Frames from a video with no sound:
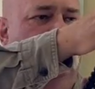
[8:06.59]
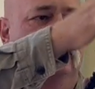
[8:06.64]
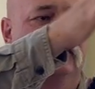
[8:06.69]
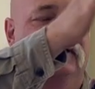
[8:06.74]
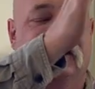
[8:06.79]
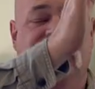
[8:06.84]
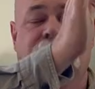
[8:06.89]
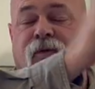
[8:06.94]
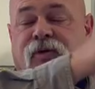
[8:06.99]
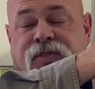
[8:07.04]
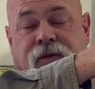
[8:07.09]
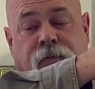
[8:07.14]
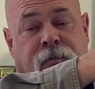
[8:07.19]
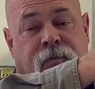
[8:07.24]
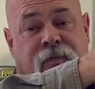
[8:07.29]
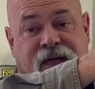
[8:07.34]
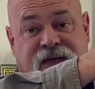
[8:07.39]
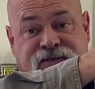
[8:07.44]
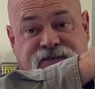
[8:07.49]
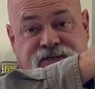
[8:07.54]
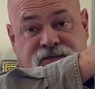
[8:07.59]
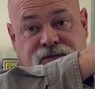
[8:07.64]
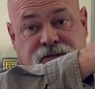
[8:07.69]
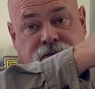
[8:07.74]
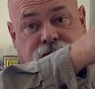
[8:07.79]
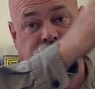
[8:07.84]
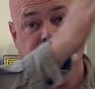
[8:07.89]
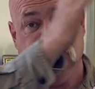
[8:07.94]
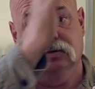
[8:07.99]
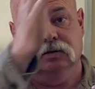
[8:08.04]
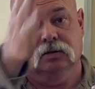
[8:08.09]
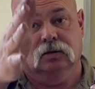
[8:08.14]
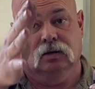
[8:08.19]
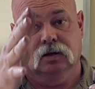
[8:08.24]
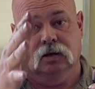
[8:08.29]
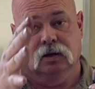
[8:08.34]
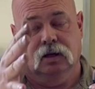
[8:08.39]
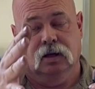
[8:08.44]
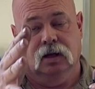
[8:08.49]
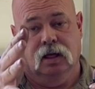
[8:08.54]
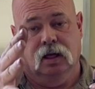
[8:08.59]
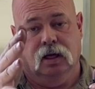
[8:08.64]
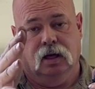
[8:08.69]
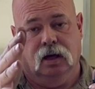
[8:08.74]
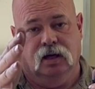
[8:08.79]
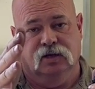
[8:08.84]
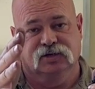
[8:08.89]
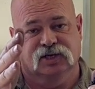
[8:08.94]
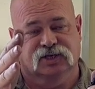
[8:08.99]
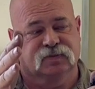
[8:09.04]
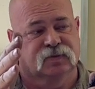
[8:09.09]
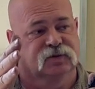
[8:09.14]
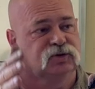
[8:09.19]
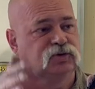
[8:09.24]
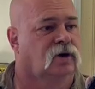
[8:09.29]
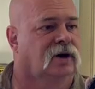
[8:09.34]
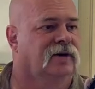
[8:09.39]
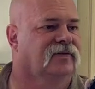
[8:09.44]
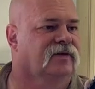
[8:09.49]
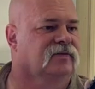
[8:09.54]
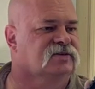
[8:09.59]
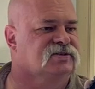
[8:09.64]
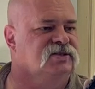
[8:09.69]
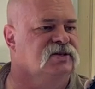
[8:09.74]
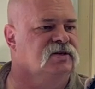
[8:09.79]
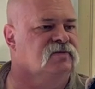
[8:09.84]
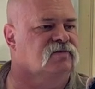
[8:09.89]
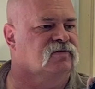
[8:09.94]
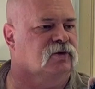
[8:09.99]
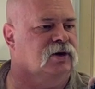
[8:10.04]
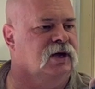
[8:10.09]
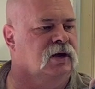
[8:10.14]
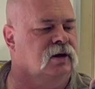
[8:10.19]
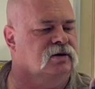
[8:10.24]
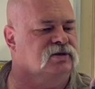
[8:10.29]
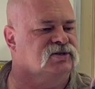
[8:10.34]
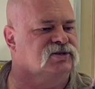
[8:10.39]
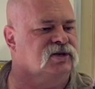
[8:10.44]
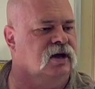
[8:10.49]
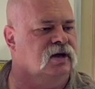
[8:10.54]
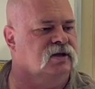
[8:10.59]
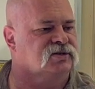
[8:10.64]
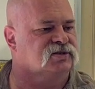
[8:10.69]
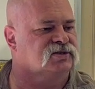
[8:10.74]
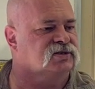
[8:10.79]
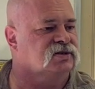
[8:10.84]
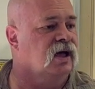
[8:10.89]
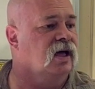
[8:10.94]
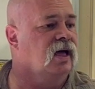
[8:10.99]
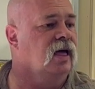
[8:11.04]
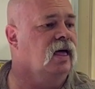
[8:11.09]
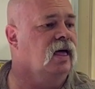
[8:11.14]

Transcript: Came with the best adjustment tool I've ever seen for AR sights.